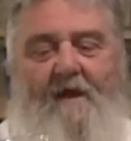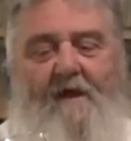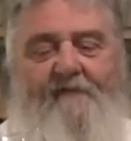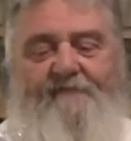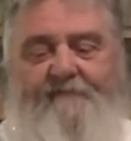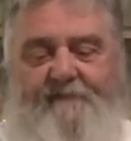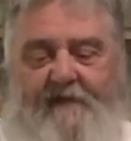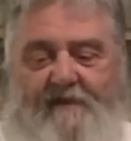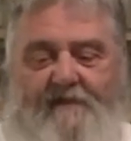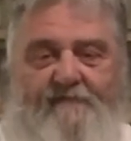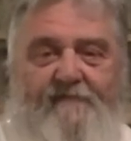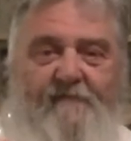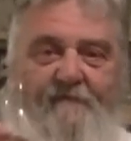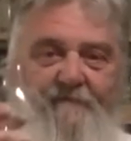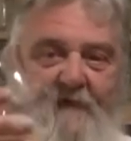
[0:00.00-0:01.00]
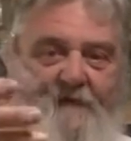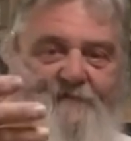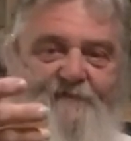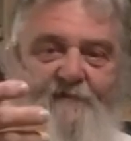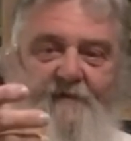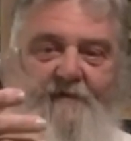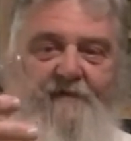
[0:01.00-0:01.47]
awesome taste. Final
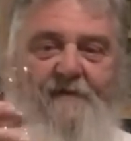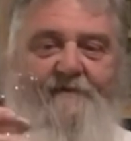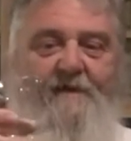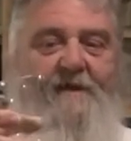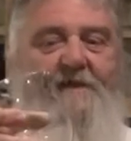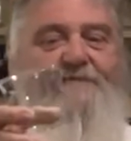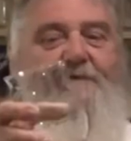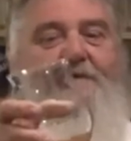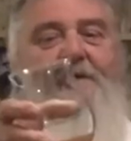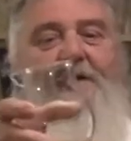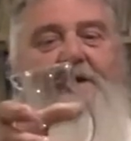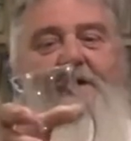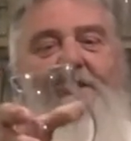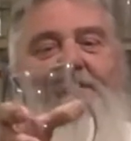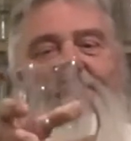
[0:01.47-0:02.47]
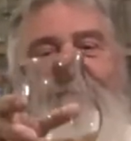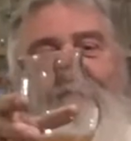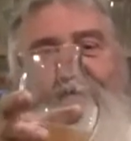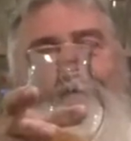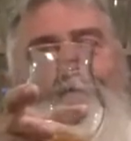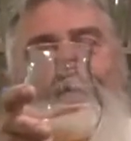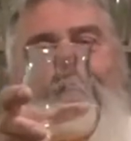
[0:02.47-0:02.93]
chug. Look at the lacing in the glass
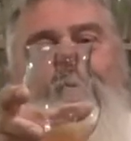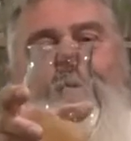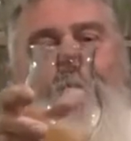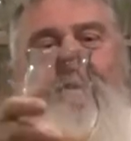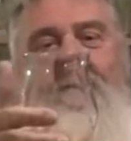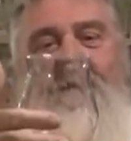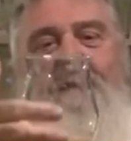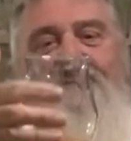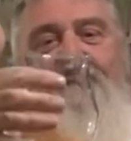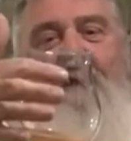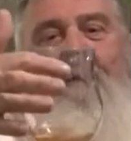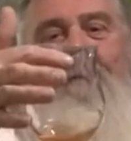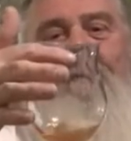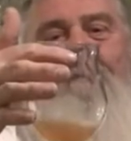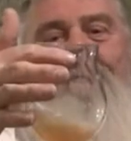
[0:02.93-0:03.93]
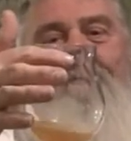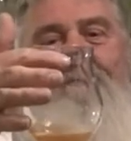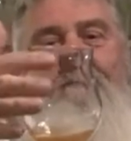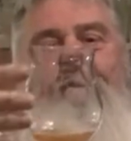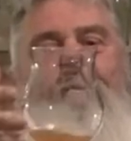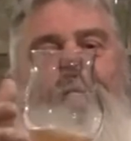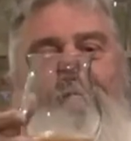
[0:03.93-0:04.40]
before I do. It's all the way up to
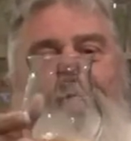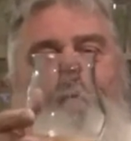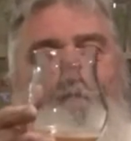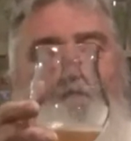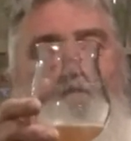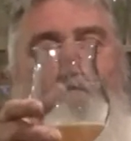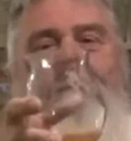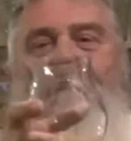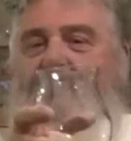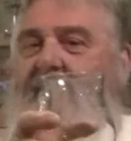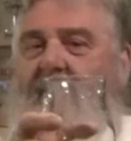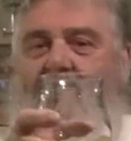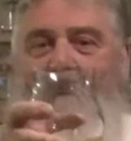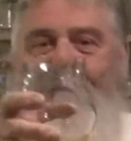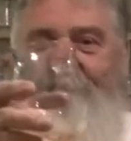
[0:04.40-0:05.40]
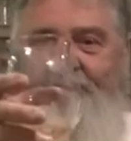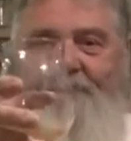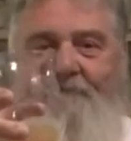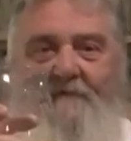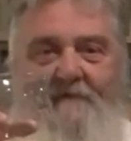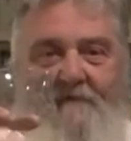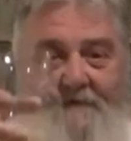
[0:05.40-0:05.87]
there. Awesome.
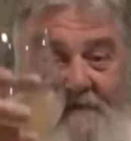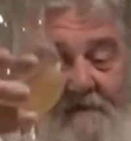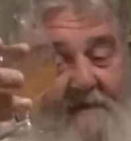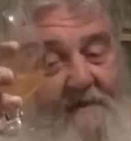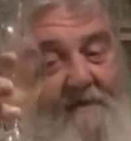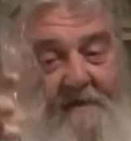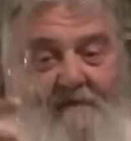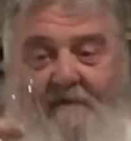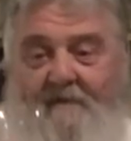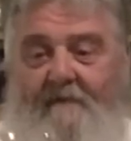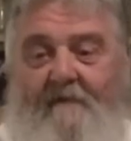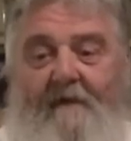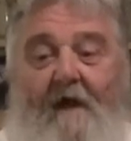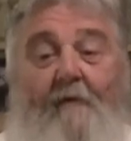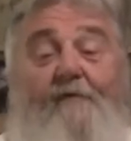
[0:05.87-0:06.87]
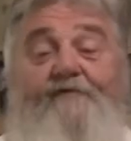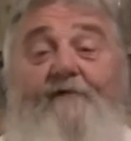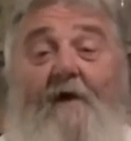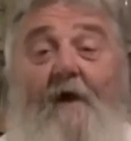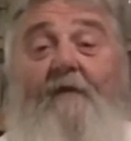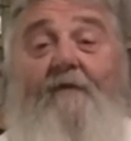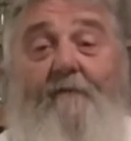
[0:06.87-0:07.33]
I wish
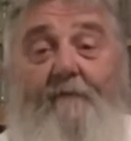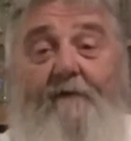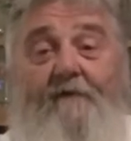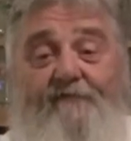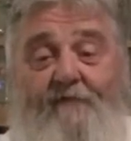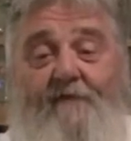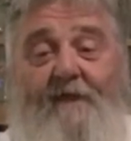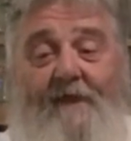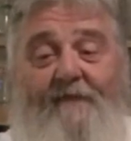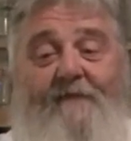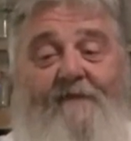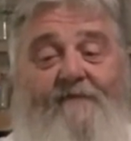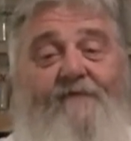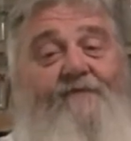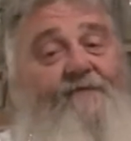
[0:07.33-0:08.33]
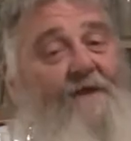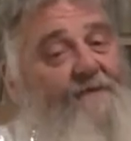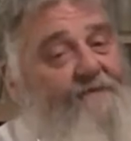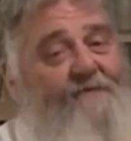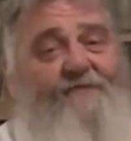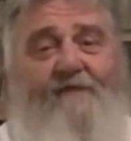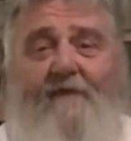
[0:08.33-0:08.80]
all their beers were like this instead
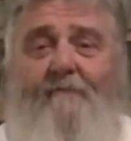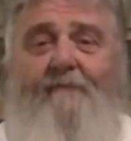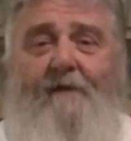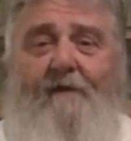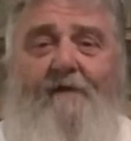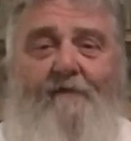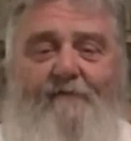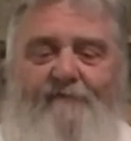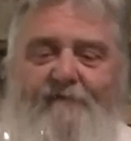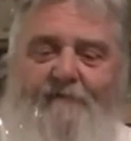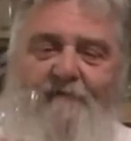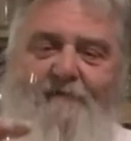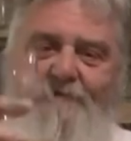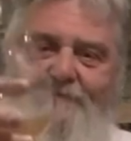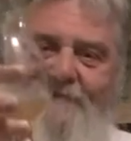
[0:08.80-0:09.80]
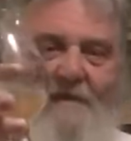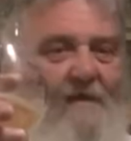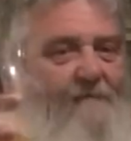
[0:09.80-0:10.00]
of just the Imperial series.